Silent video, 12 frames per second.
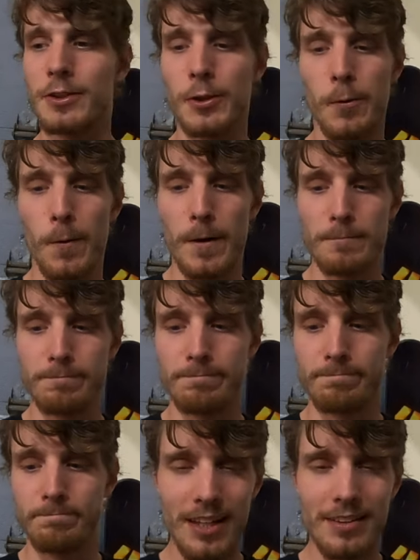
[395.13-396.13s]
So um,
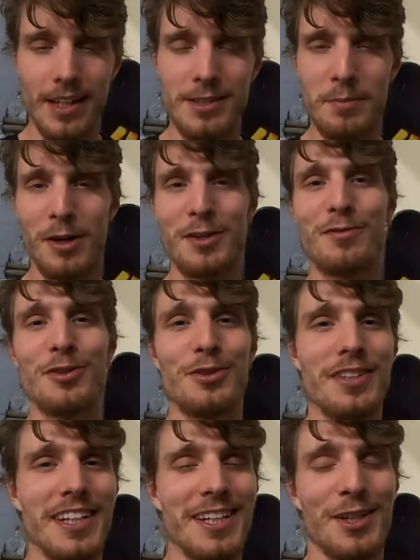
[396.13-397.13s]
that's about it for
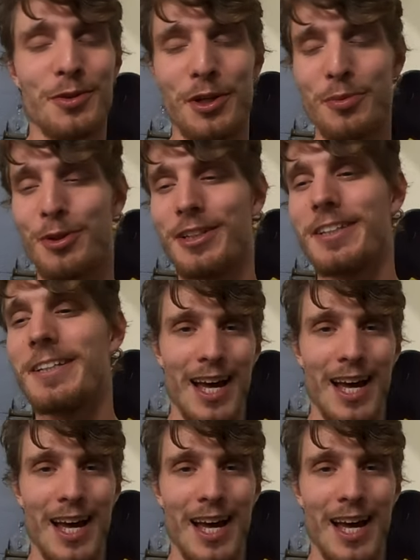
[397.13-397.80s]
today, a quick one.